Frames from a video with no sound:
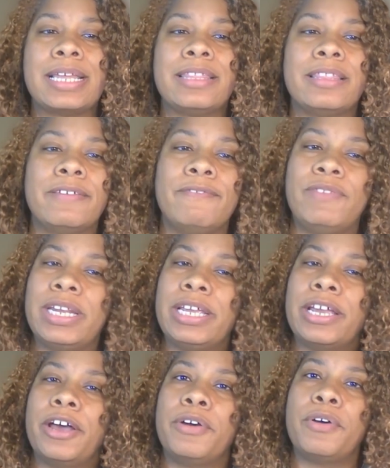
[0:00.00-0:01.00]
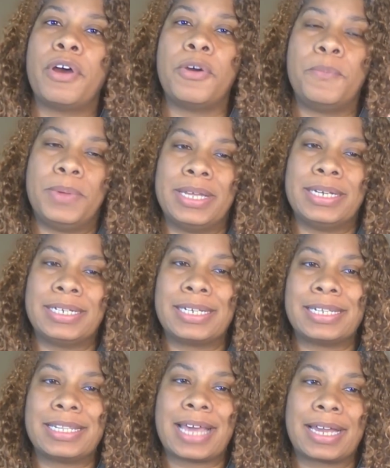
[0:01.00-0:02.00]
And the video
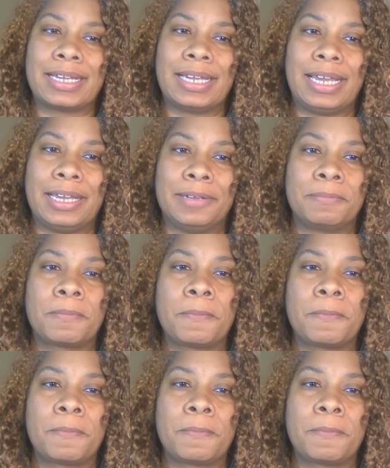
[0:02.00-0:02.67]
opened that gate.